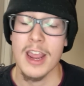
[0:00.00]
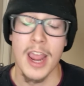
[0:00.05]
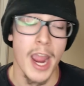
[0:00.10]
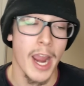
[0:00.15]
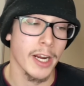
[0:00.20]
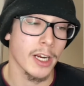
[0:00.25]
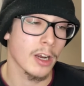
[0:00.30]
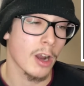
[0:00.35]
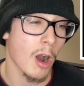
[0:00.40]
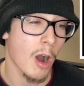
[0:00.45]

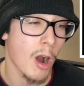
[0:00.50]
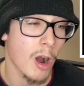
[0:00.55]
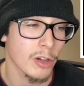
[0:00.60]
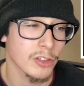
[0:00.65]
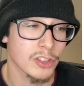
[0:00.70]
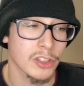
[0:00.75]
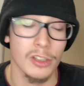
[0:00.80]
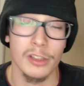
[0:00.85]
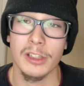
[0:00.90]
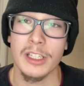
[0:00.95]
and
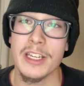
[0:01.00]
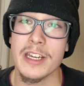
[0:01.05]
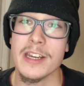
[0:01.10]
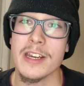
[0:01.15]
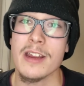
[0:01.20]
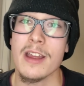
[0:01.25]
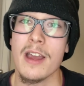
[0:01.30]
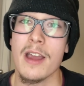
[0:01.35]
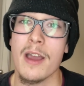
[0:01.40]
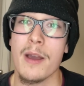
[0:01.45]
constantly
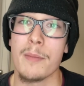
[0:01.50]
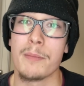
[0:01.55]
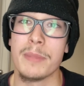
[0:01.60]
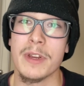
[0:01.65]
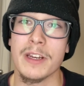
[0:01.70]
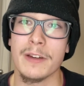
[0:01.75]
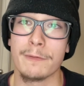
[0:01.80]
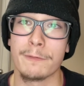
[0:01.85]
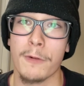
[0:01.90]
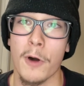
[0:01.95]

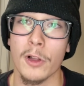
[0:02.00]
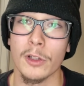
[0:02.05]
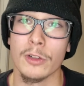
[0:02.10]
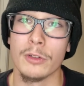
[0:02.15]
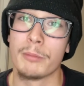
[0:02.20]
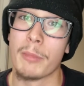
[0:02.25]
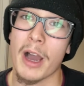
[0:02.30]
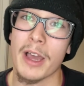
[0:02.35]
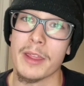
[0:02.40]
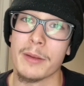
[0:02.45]
being
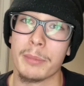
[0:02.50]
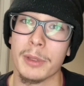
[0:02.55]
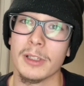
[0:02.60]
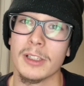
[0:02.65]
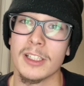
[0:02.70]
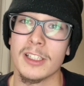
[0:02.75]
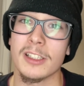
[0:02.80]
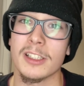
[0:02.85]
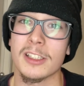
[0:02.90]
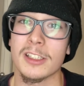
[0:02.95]
followed by the
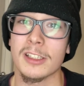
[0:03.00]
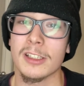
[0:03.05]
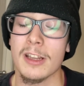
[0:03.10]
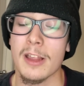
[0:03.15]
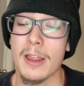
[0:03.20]
police